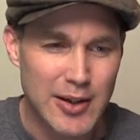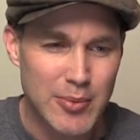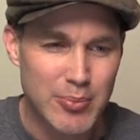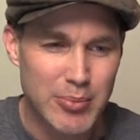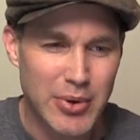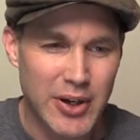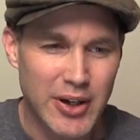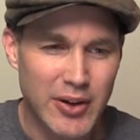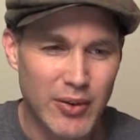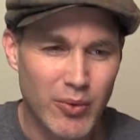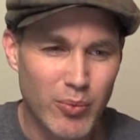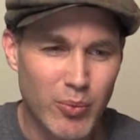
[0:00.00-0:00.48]

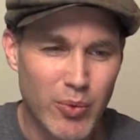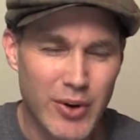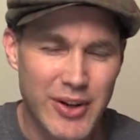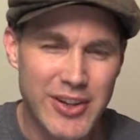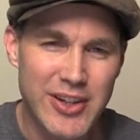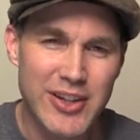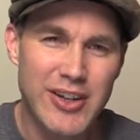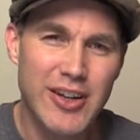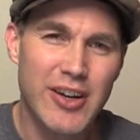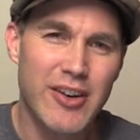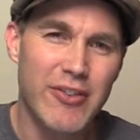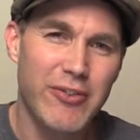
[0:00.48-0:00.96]
But what
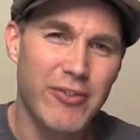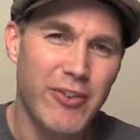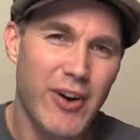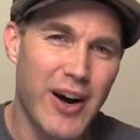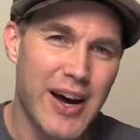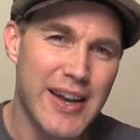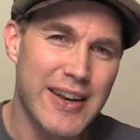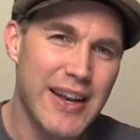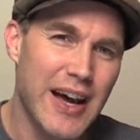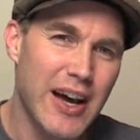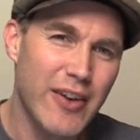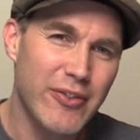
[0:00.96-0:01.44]
you're going to
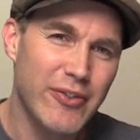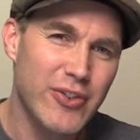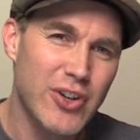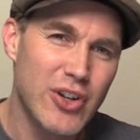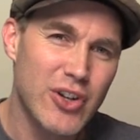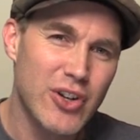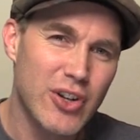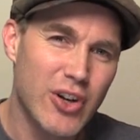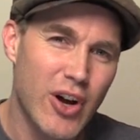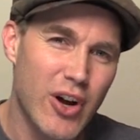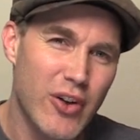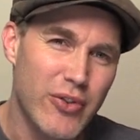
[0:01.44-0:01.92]
find after
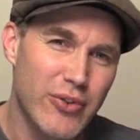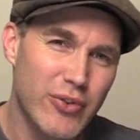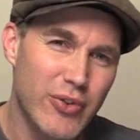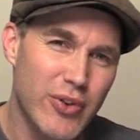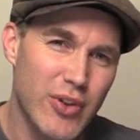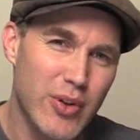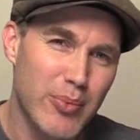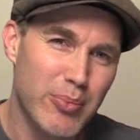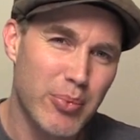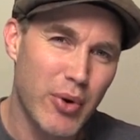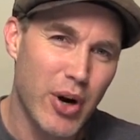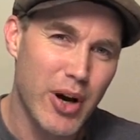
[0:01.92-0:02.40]
you go
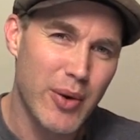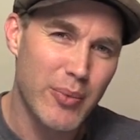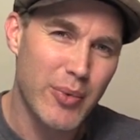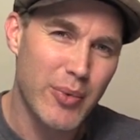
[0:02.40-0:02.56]
through the point